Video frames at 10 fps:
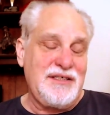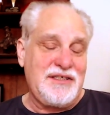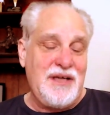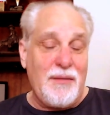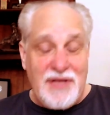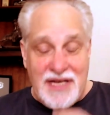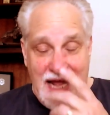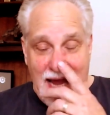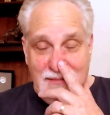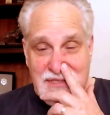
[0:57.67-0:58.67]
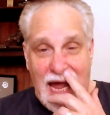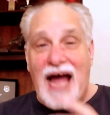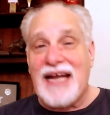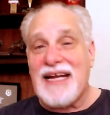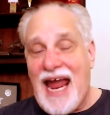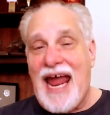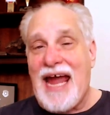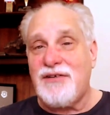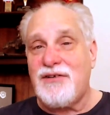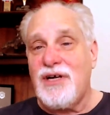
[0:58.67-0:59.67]
Some of the names on
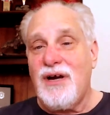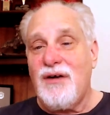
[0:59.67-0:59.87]
hand